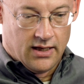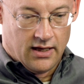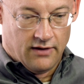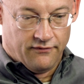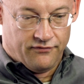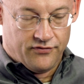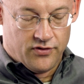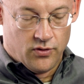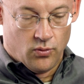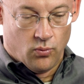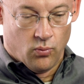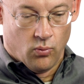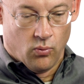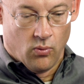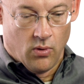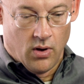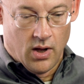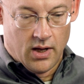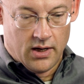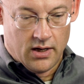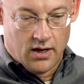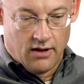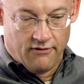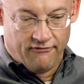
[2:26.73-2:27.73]
if you
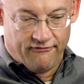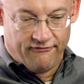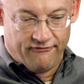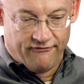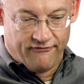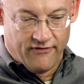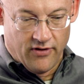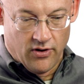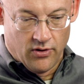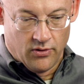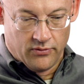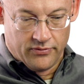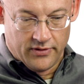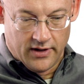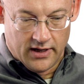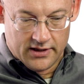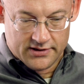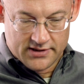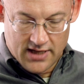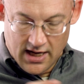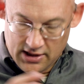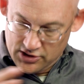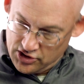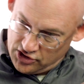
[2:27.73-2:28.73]
want a phone that
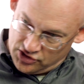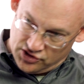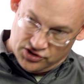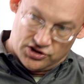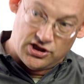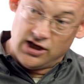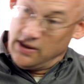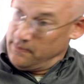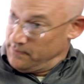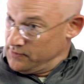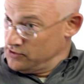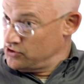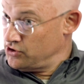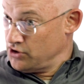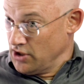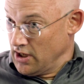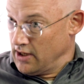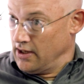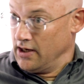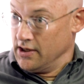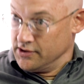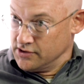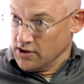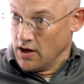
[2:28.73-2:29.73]
is not just cheap, as
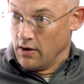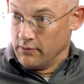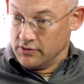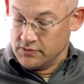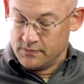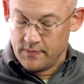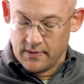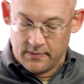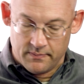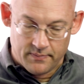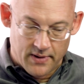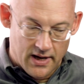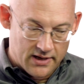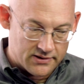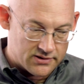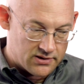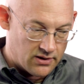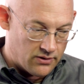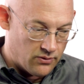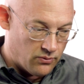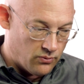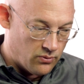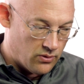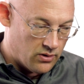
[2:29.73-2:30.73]
China has always been
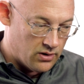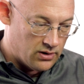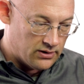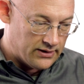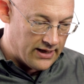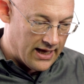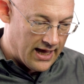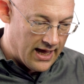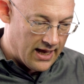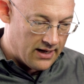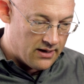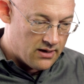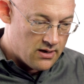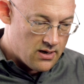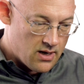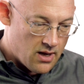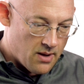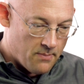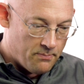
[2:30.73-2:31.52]
best in the world at,